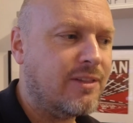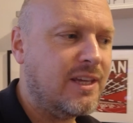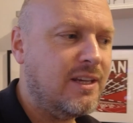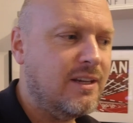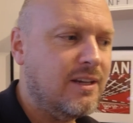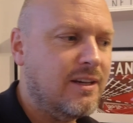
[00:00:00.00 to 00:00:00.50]
I
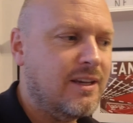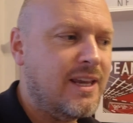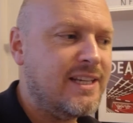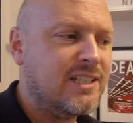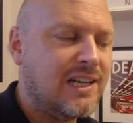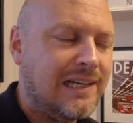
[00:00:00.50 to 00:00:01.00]
think
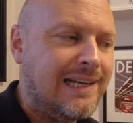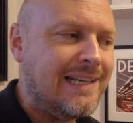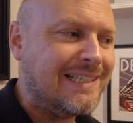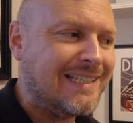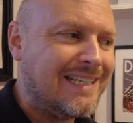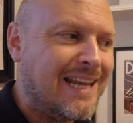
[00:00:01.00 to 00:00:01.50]
it's clear
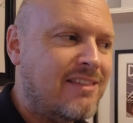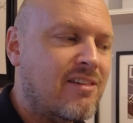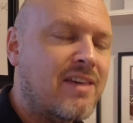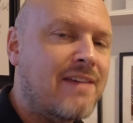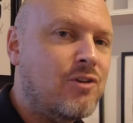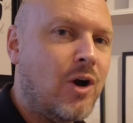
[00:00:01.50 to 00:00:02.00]
to see
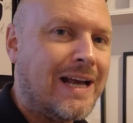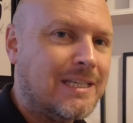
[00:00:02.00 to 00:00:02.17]
that they've got